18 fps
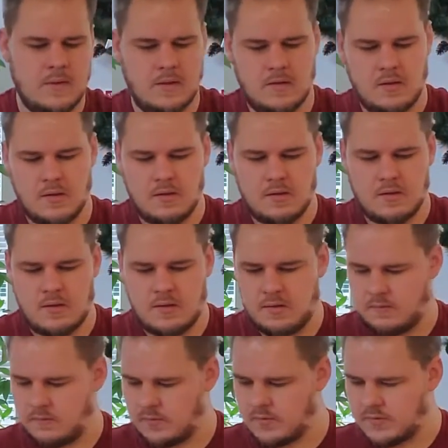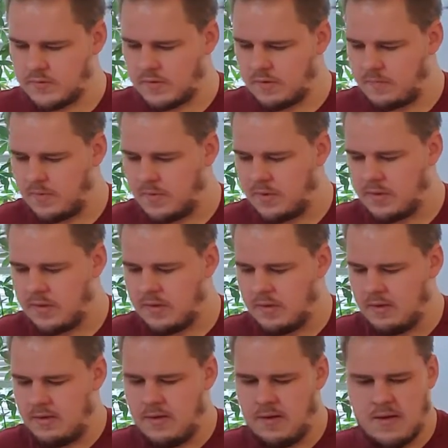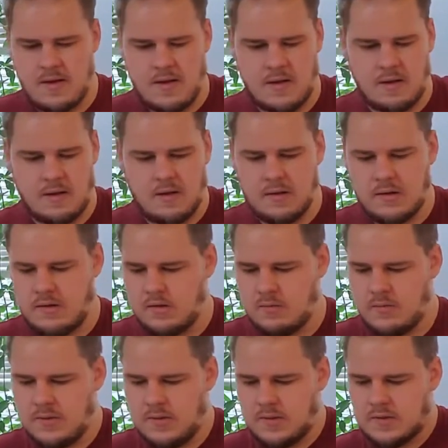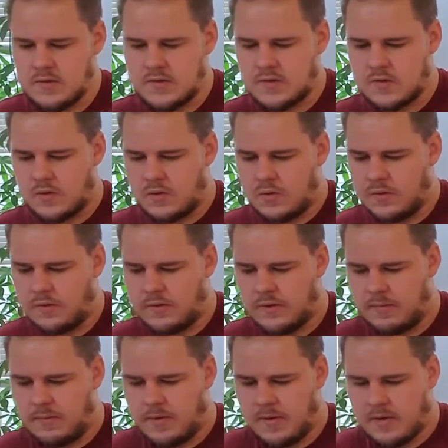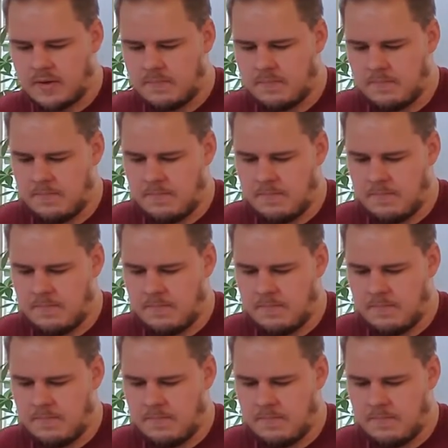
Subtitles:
And then we're just going to put a little bit of soil in the bottom.